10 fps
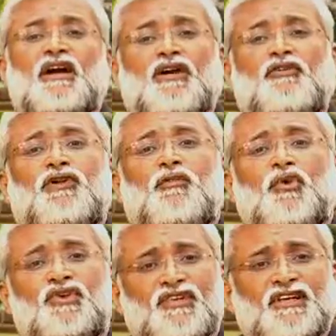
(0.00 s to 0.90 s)
kind of
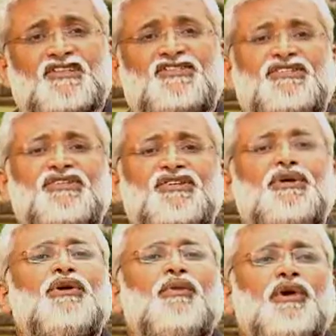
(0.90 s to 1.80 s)
more serious changes,
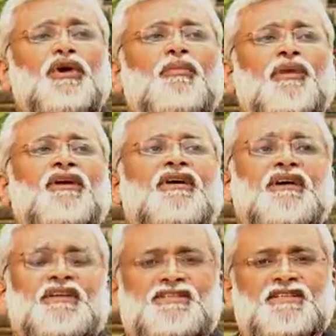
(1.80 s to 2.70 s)
you even need to make
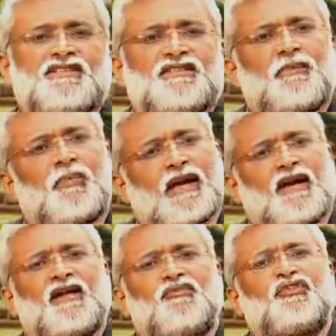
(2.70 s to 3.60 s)
changes in the
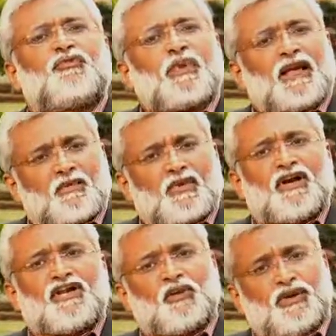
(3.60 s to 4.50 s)
paradigms of plant
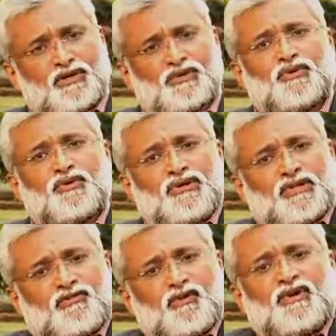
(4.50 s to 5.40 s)
breeding. You need to
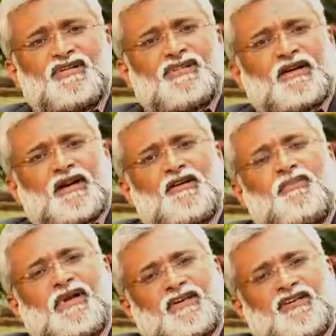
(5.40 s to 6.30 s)
influence the
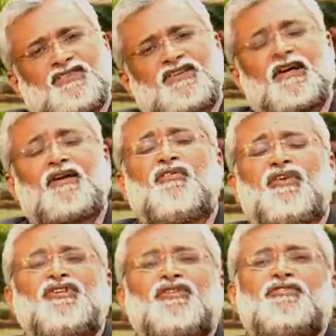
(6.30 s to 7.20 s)
current practices, current
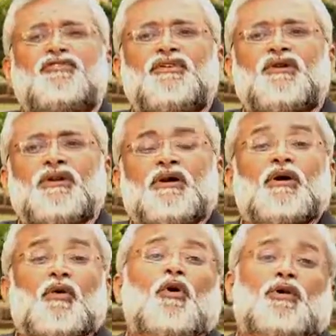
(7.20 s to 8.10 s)
ways of,
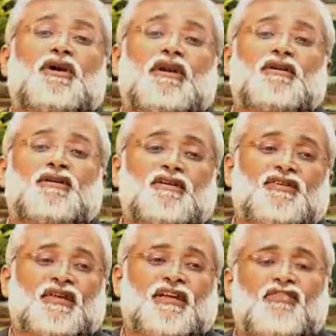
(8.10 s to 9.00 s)
or current
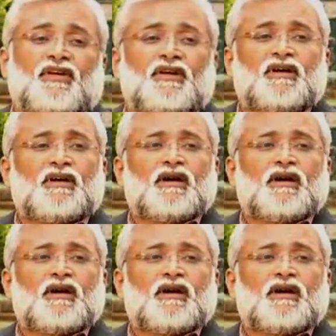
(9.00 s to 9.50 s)
scientific